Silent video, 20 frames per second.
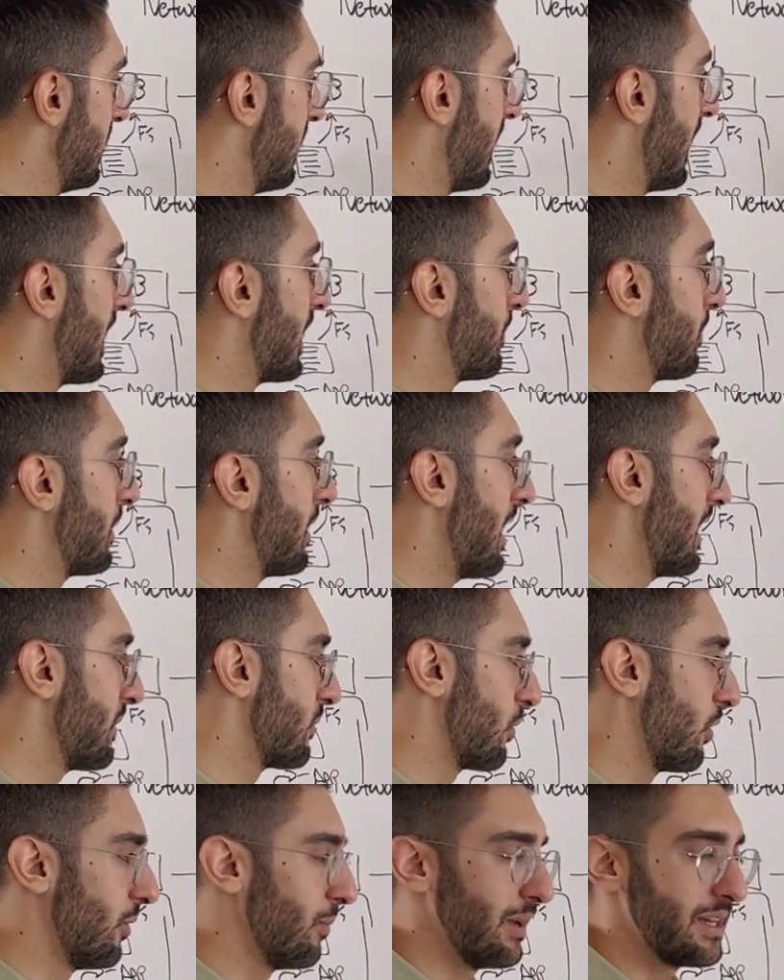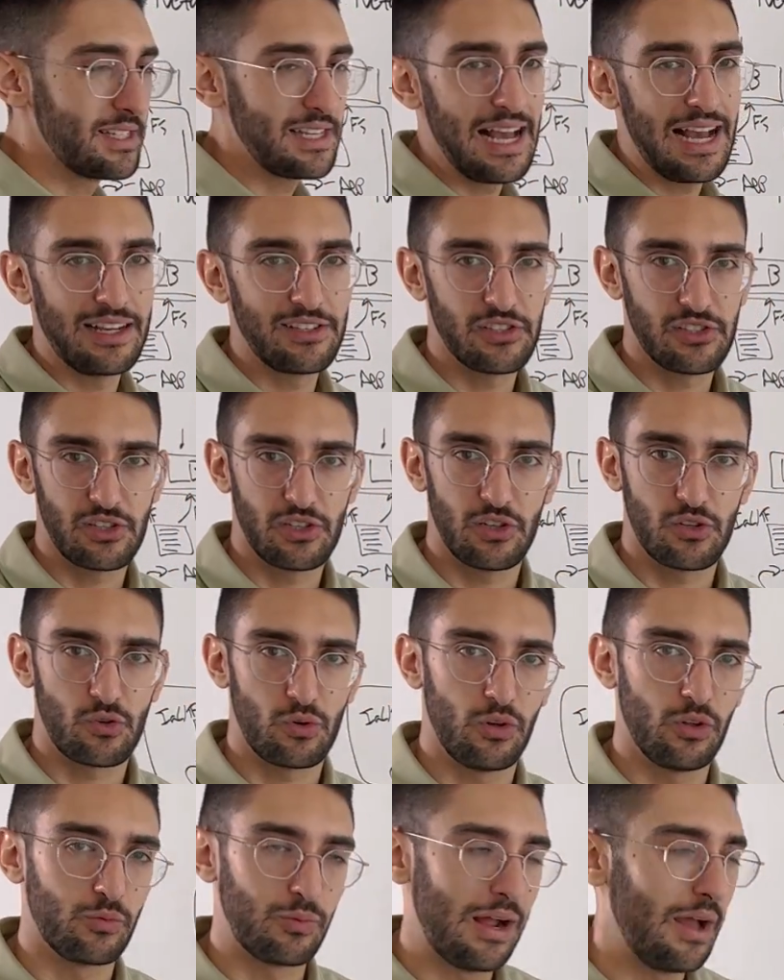and apply role-based access
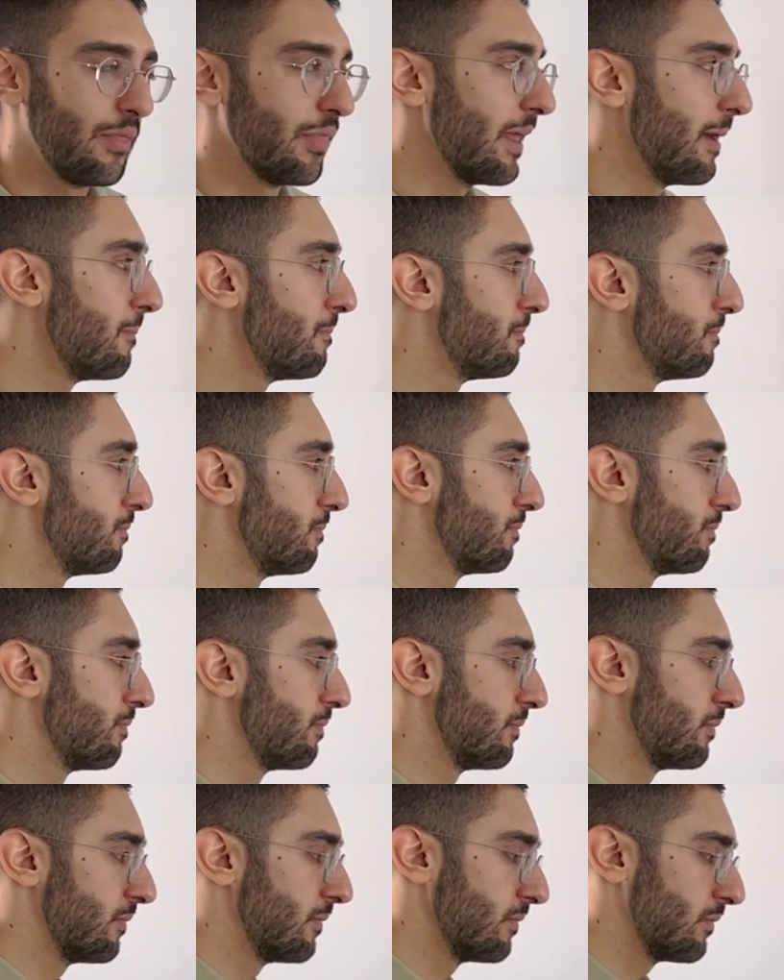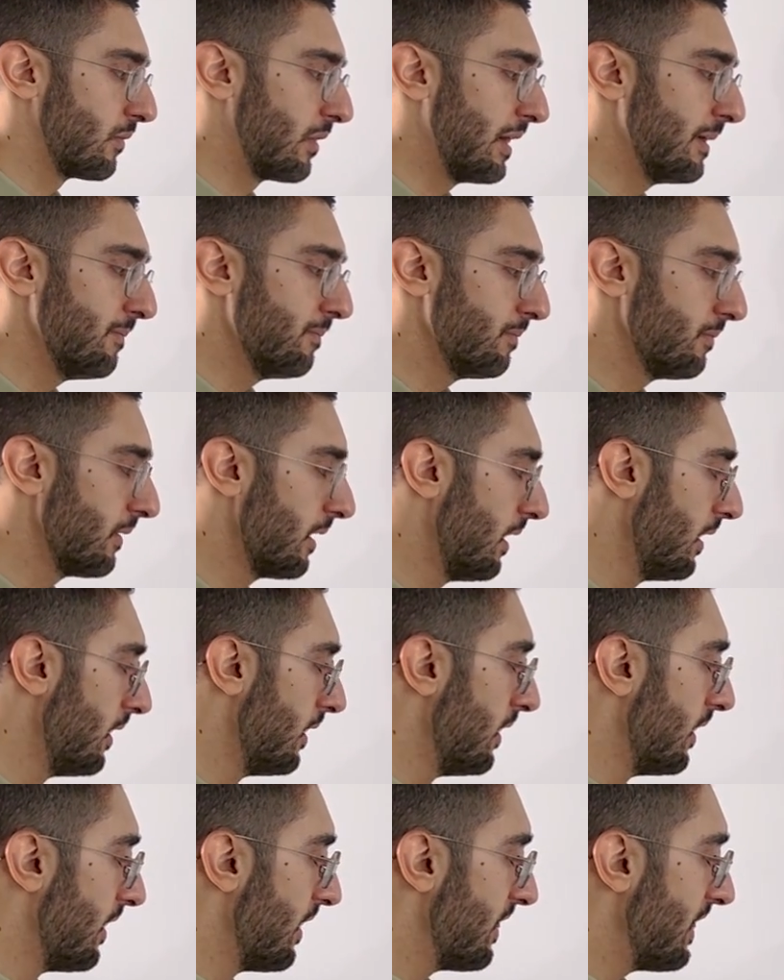control around them, right?
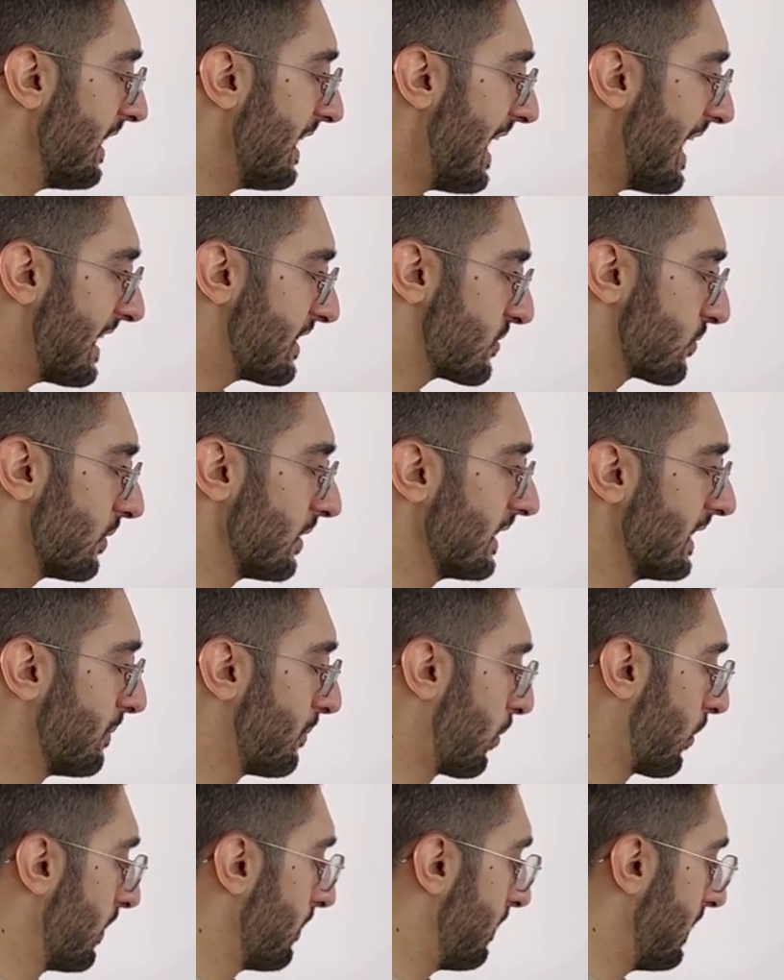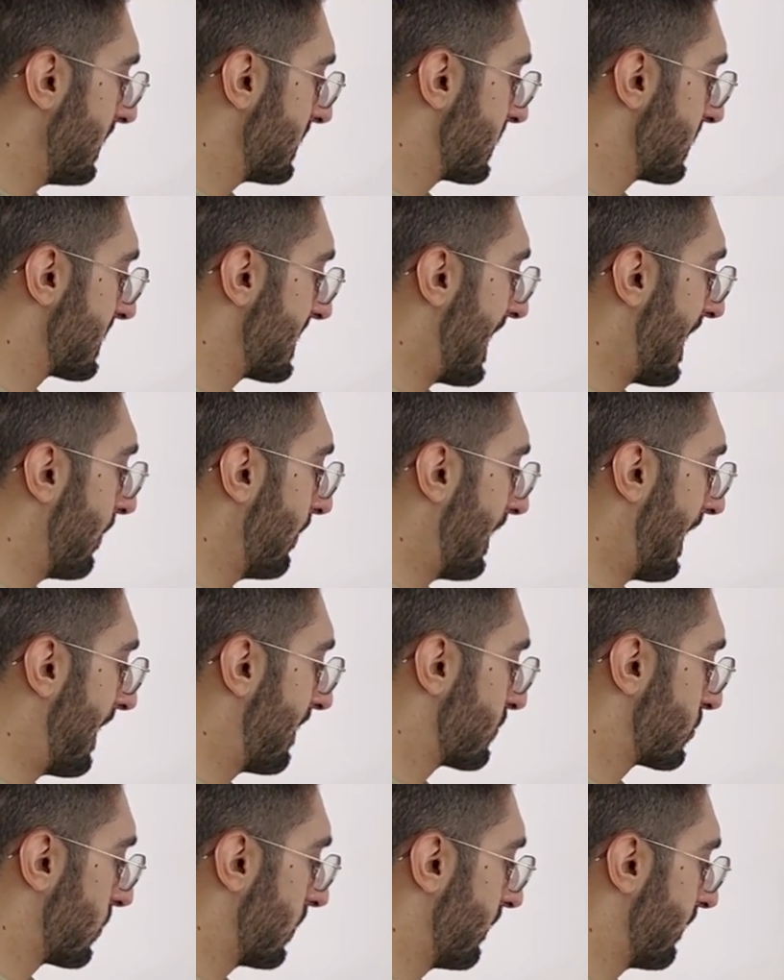The next really important piece is now we
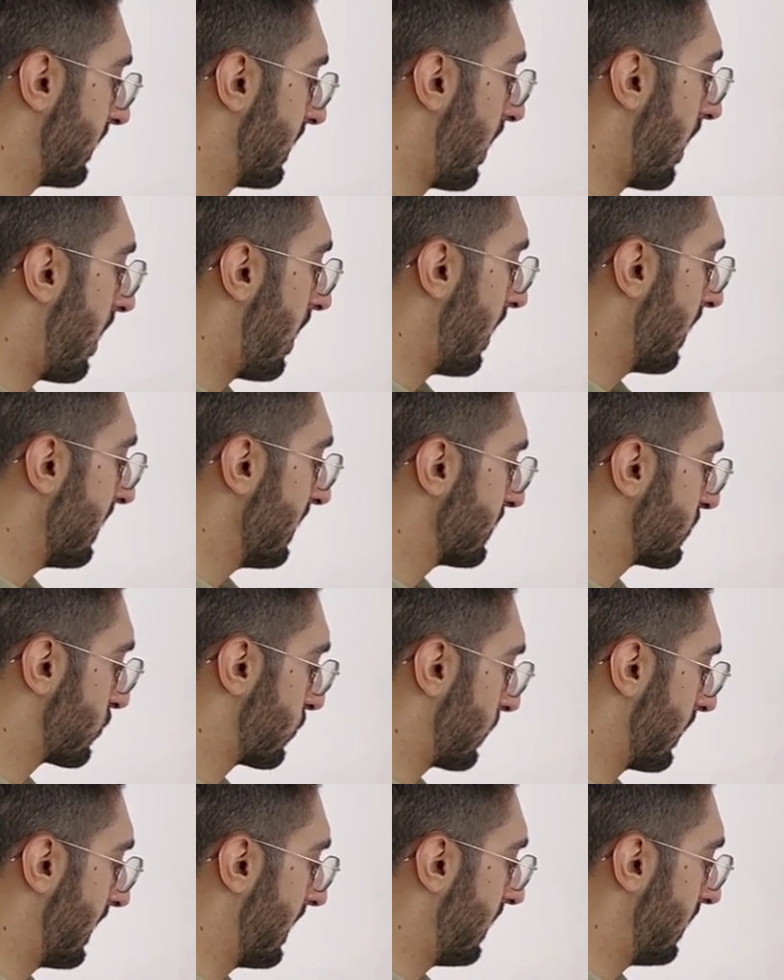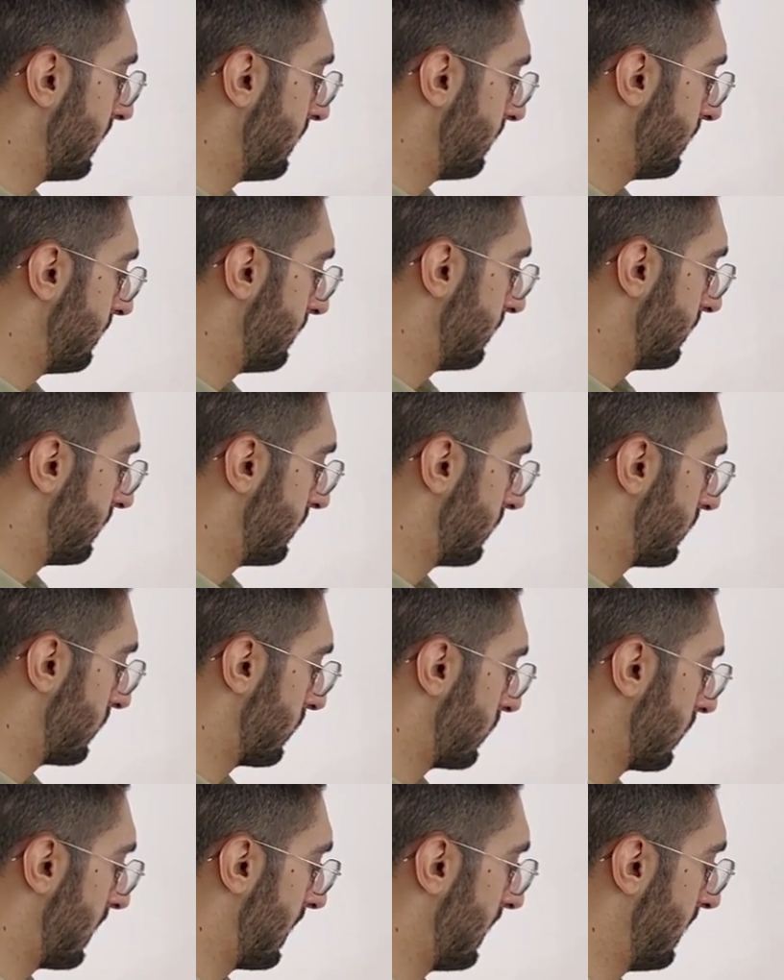have sort of an audit trail,
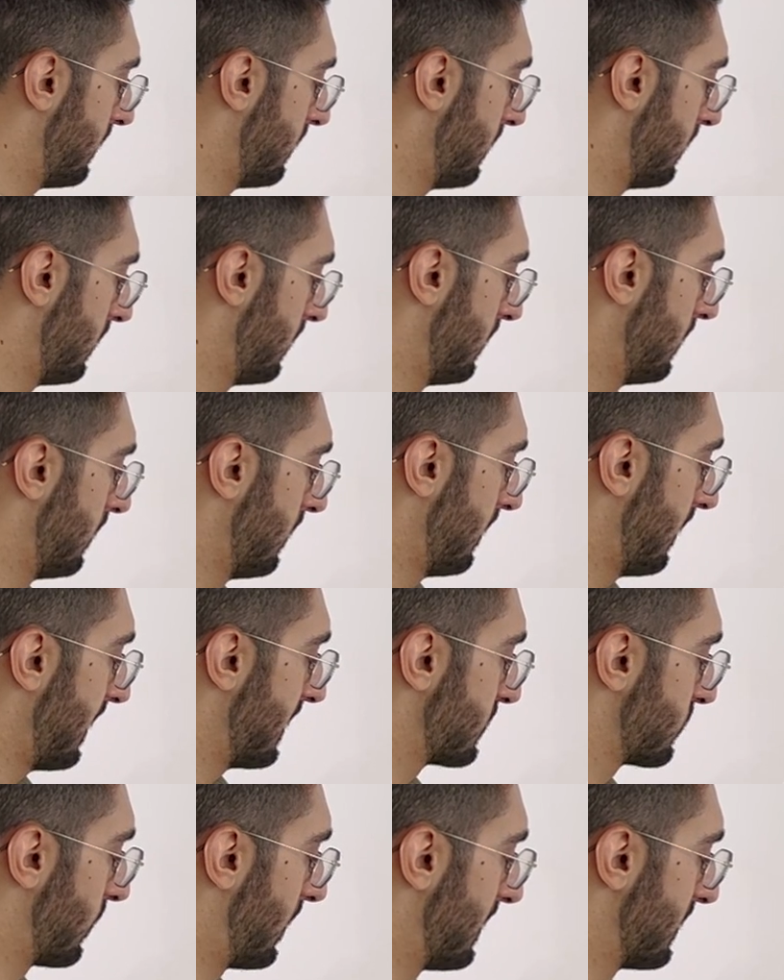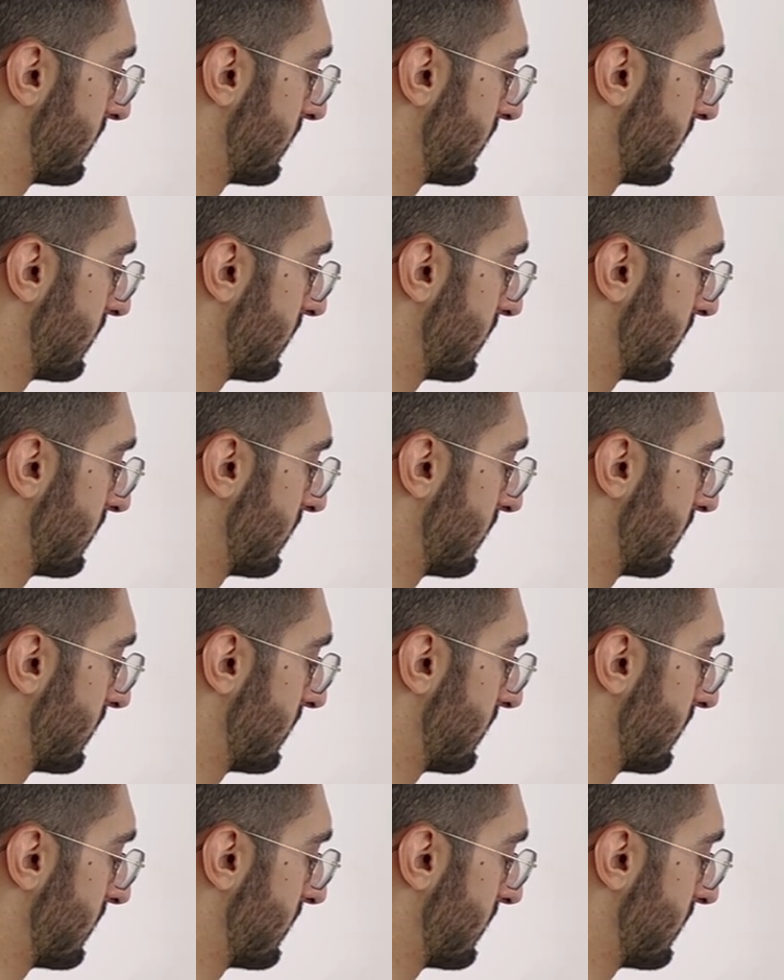right? As well